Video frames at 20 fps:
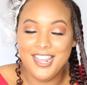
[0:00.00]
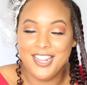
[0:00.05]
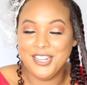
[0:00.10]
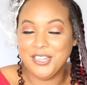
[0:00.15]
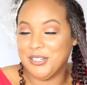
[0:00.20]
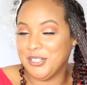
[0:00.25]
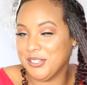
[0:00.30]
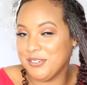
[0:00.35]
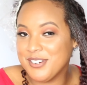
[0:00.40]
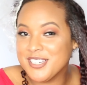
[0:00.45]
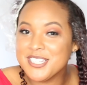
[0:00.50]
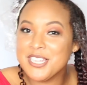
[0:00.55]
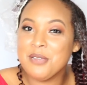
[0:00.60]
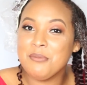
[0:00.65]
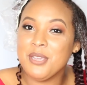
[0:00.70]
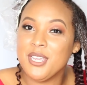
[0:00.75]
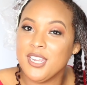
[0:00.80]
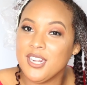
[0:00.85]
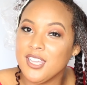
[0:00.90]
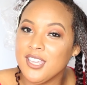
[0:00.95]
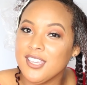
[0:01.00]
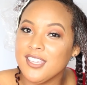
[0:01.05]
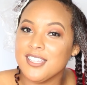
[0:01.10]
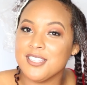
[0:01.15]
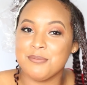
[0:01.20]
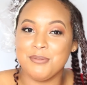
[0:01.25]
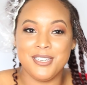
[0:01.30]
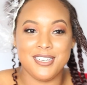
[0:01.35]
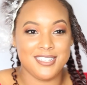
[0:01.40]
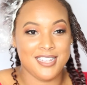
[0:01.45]
the only reason I'm eating
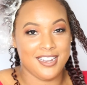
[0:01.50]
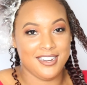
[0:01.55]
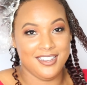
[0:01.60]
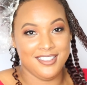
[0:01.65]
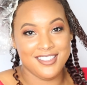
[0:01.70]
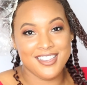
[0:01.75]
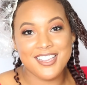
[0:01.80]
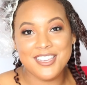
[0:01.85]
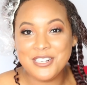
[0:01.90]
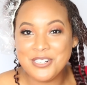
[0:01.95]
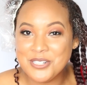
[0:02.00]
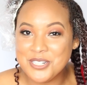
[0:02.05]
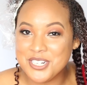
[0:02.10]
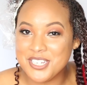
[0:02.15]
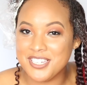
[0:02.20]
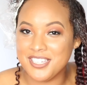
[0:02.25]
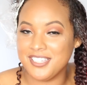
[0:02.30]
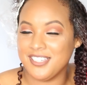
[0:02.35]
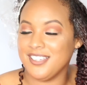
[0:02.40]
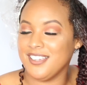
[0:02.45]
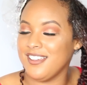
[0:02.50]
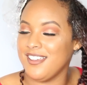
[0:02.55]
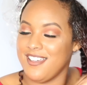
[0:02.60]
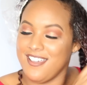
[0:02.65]
is because I need the energy,